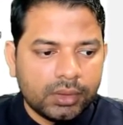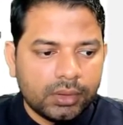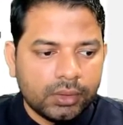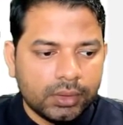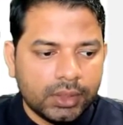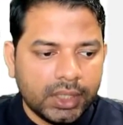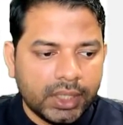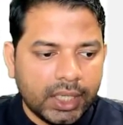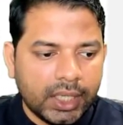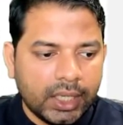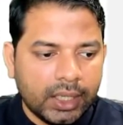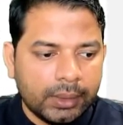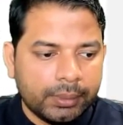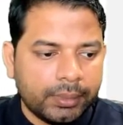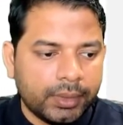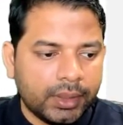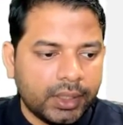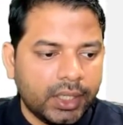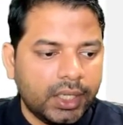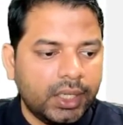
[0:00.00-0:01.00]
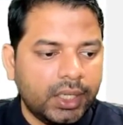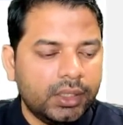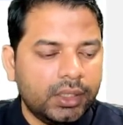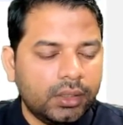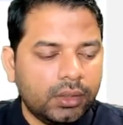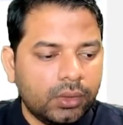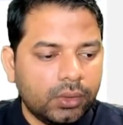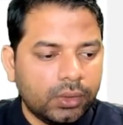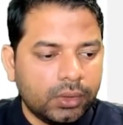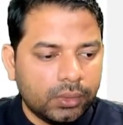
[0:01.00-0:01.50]
the app, and
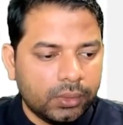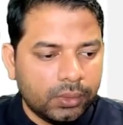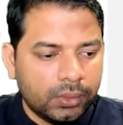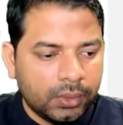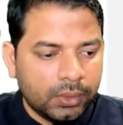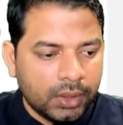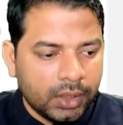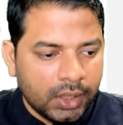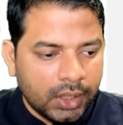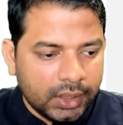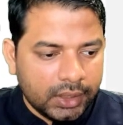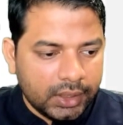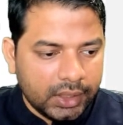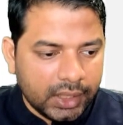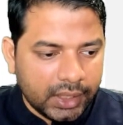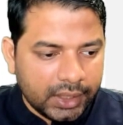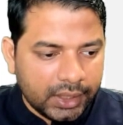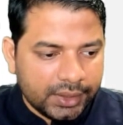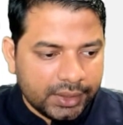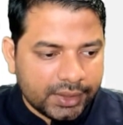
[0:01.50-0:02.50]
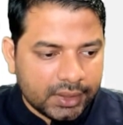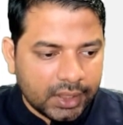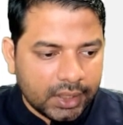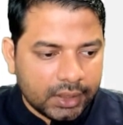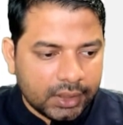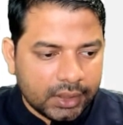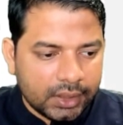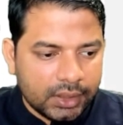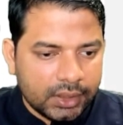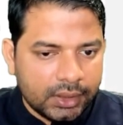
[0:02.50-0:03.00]
go to getting
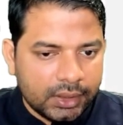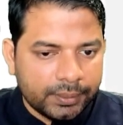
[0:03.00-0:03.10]
started.